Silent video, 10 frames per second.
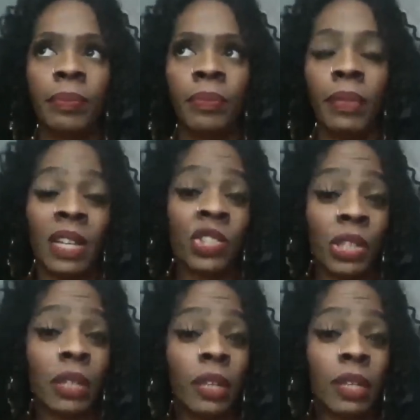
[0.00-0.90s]
that
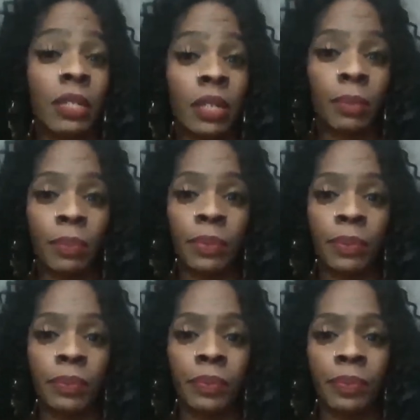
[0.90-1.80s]
shit cut deep.
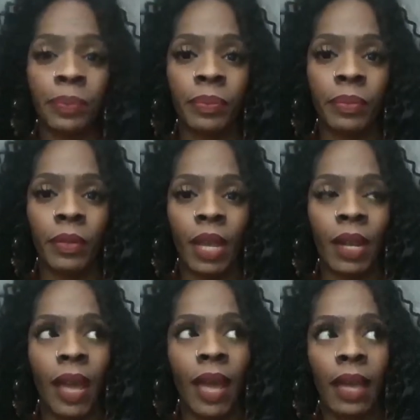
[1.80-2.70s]

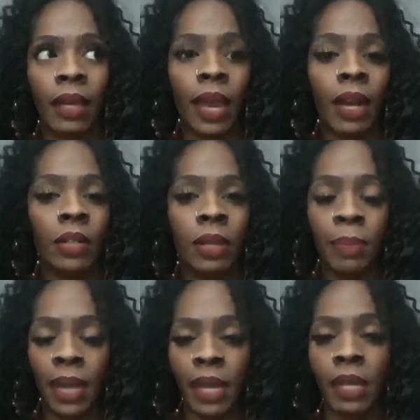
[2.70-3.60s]
And I carried the
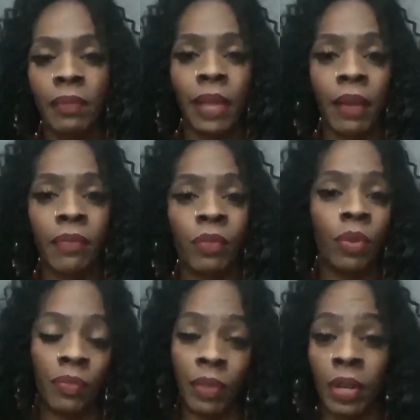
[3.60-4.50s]
pain of that
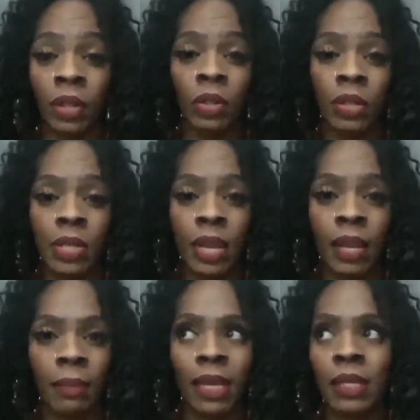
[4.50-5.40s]
for a very long
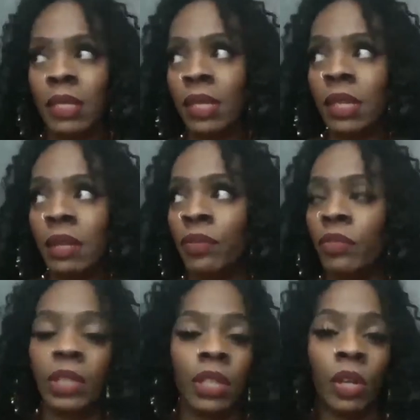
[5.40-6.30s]
time and didn't even
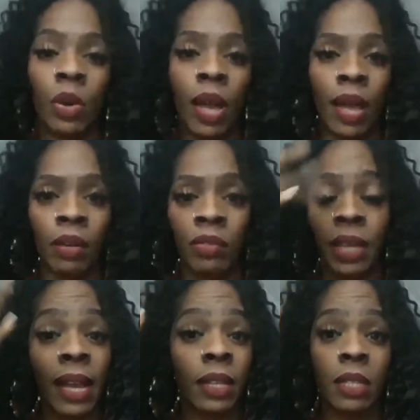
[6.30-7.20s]
really know how to
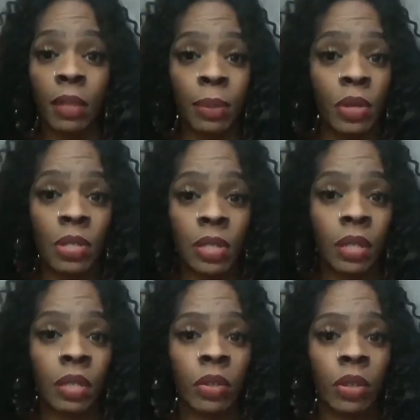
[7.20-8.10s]
react to the person
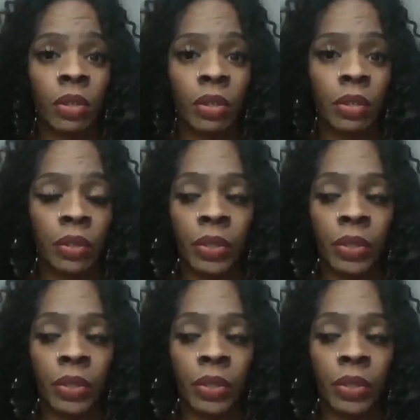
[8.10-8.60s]
any longer.